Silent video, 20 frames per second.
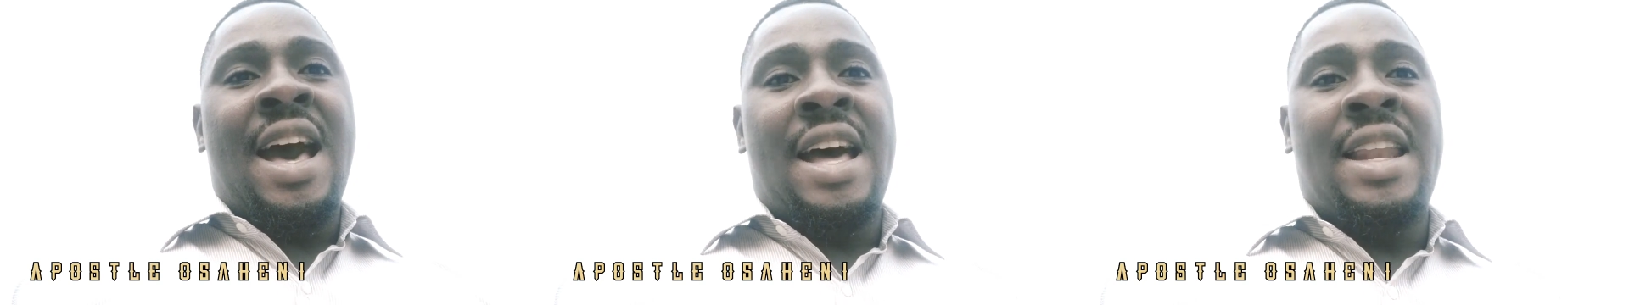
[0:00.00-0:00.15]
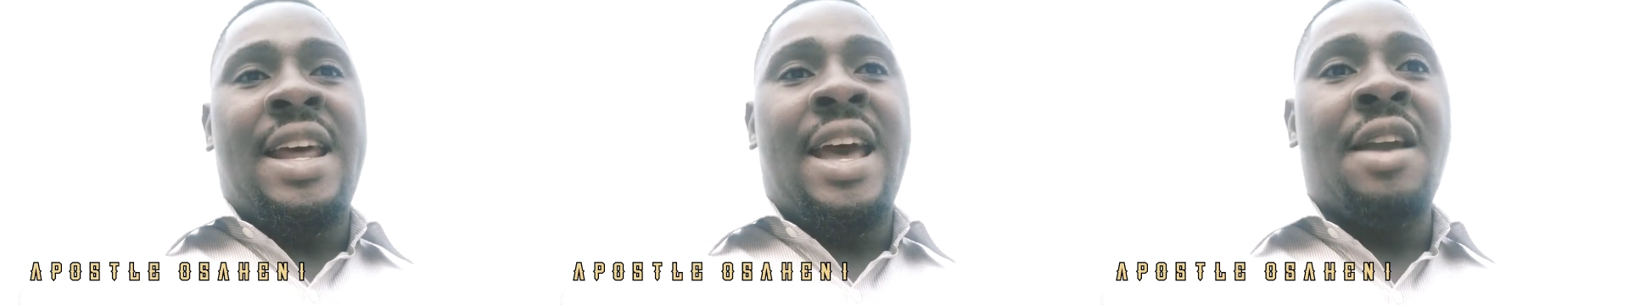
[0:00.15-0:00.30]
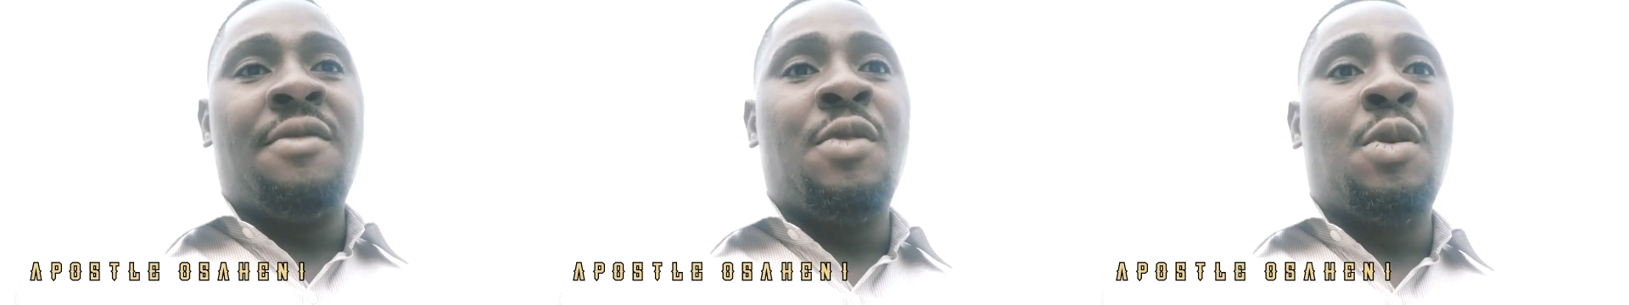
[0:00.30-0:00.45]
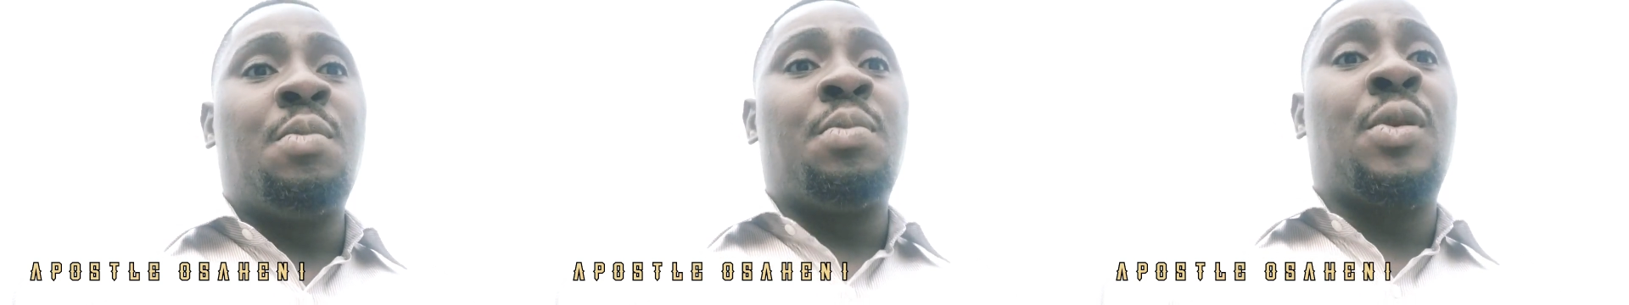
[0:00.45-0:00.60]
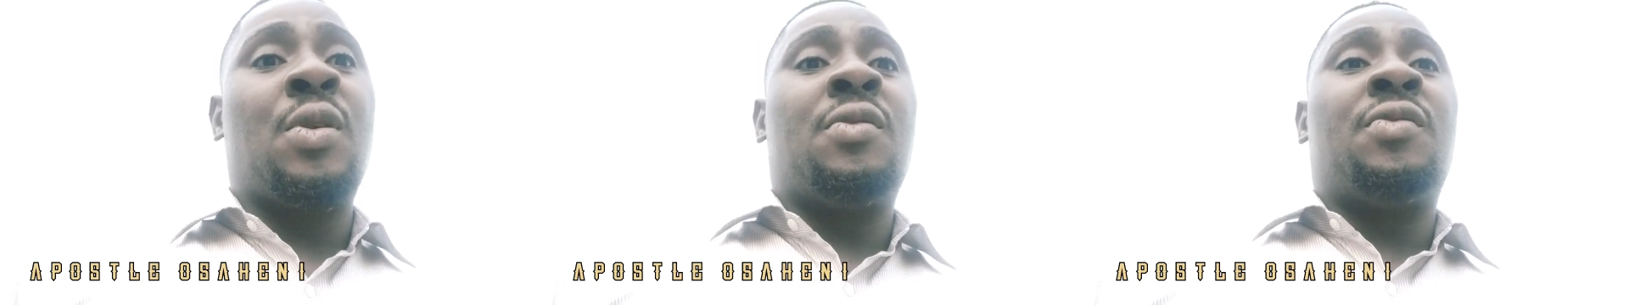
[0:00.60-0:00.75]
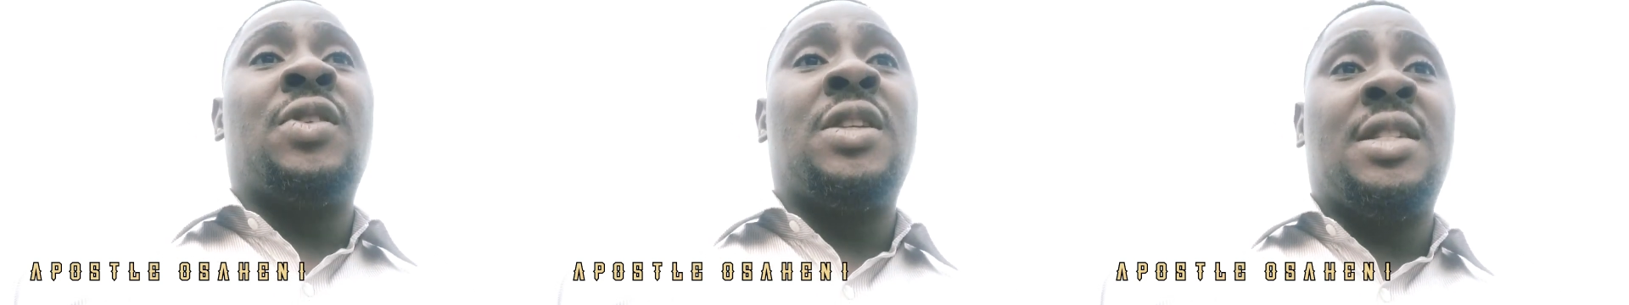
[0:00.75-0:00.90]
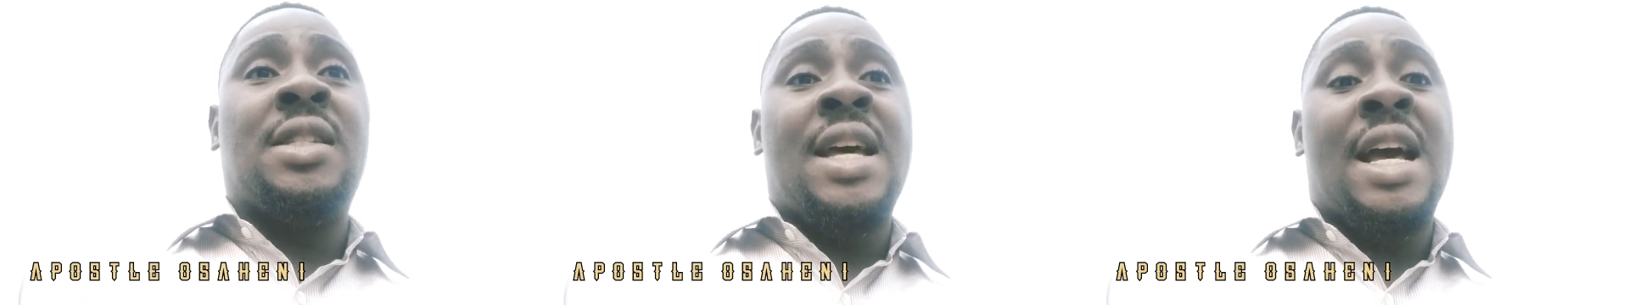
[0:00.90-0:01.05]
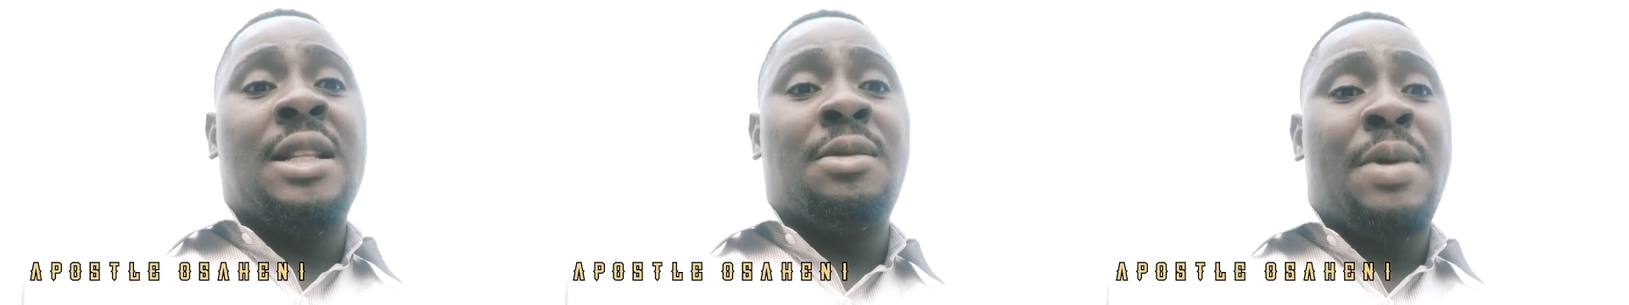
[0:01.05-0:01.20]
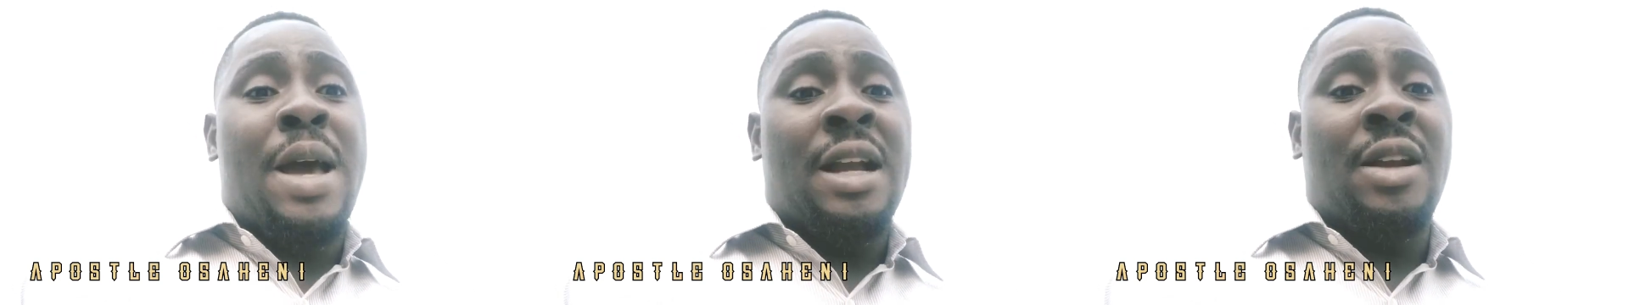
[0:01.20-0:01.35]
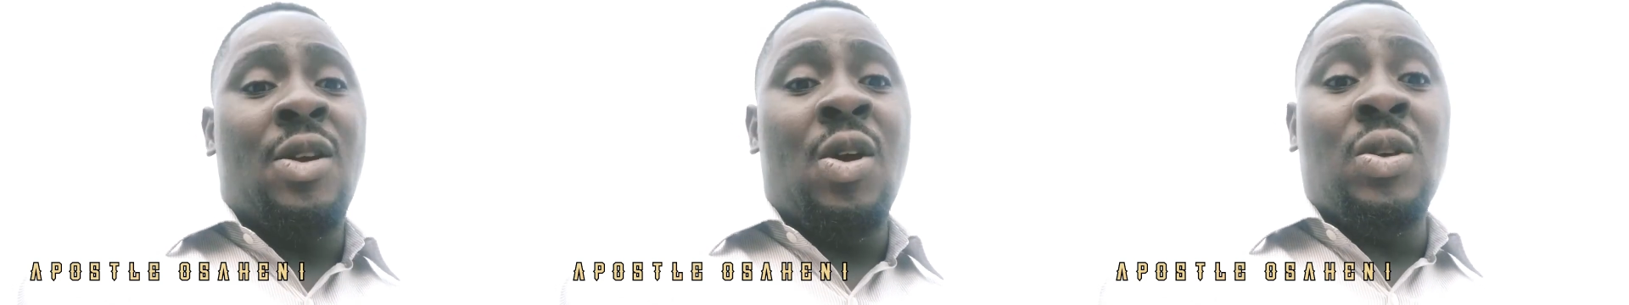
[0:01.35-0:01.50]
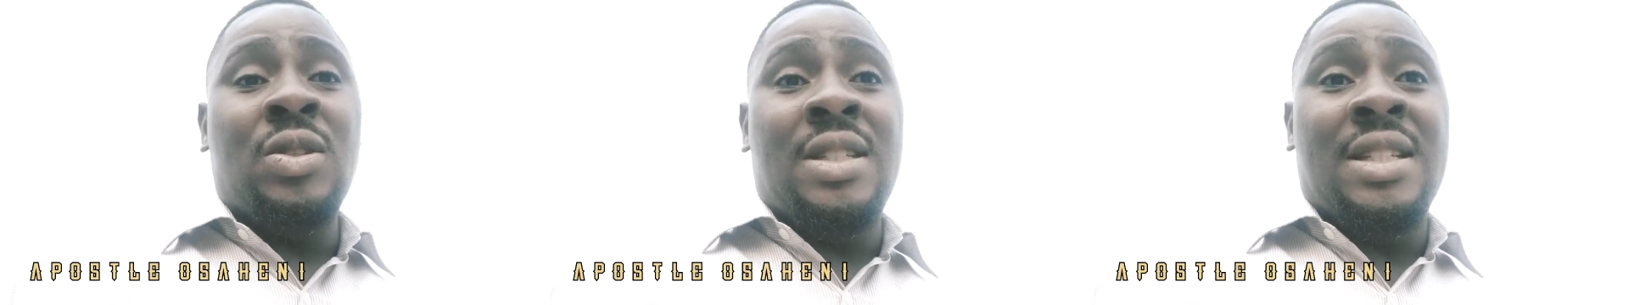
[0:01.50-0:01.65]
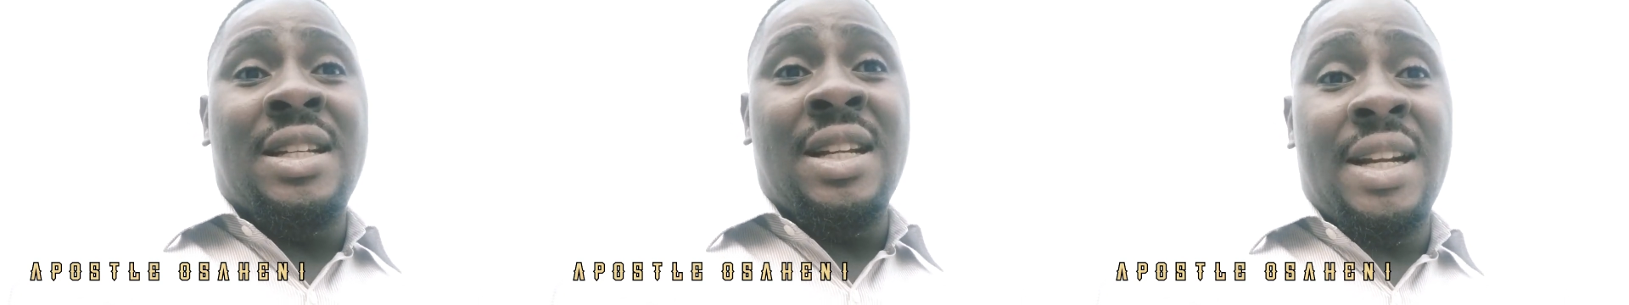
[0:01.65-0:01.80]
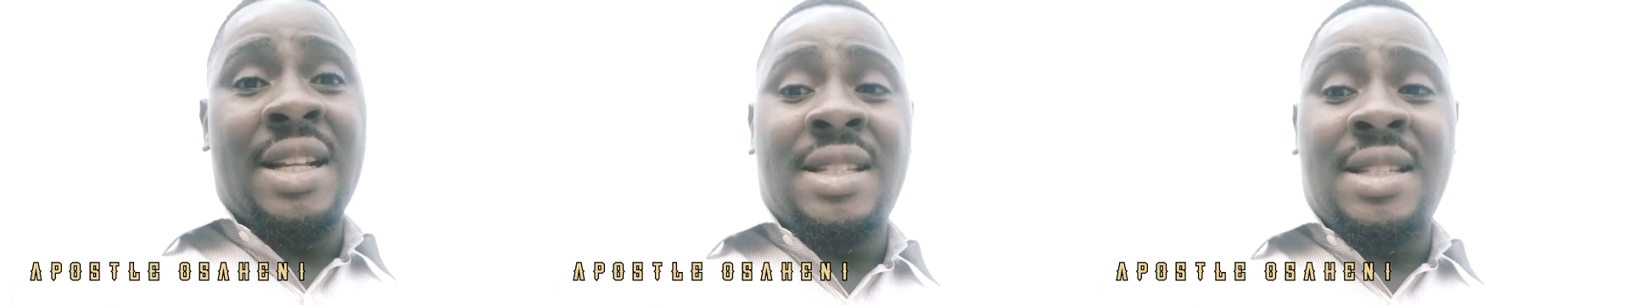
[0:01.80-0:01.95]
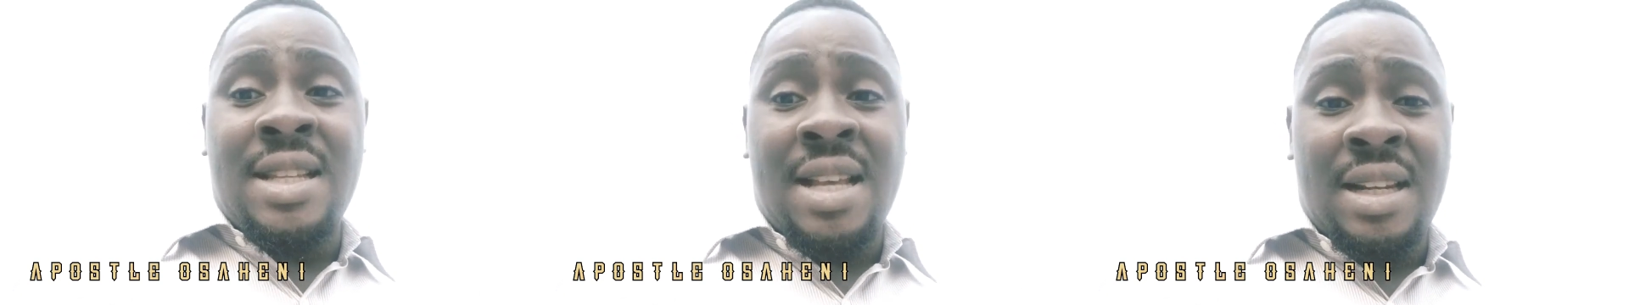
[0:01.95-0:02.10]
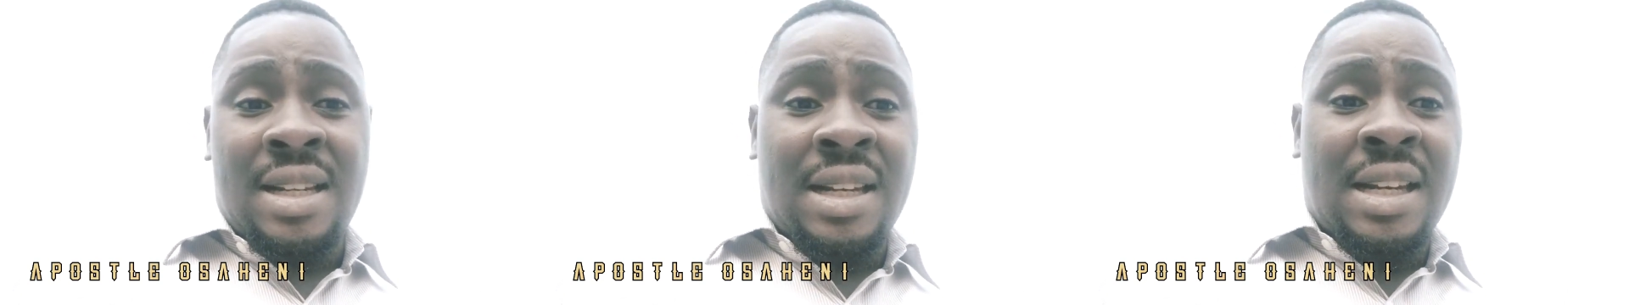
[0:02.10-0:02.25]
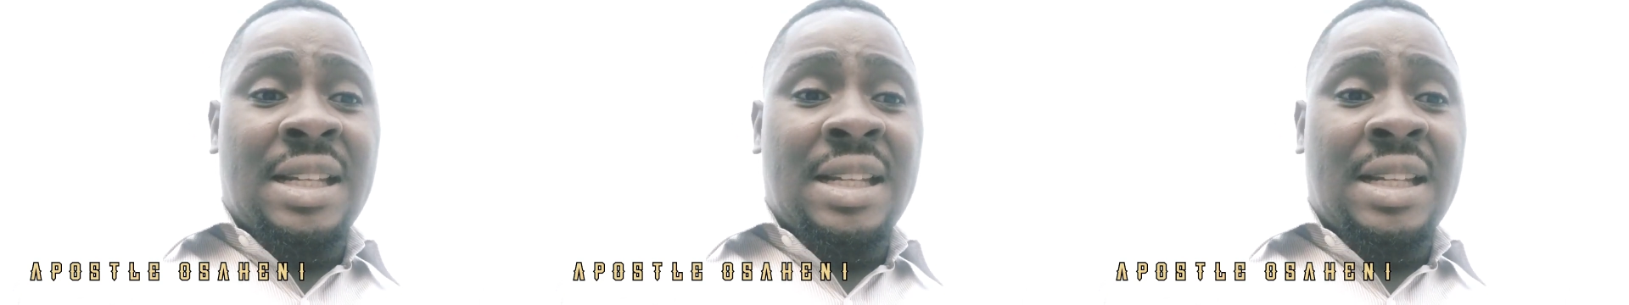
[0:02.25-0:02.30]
And I even prophesied by God's grace and